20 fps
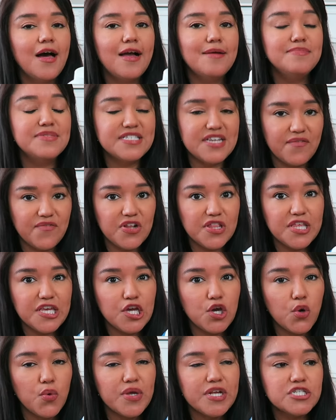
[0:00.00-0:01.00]
I'm
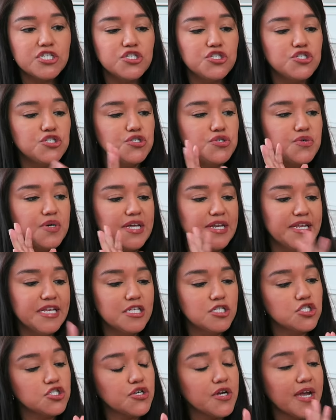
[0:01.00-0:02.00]
definitely going to do an
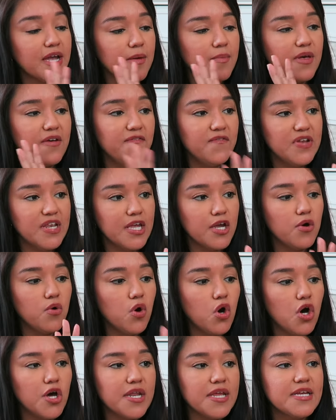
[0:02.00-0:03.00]
Instagram video
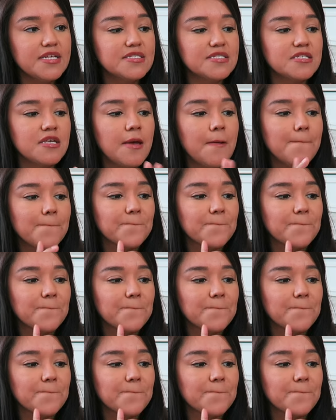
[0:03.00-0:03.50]
on it.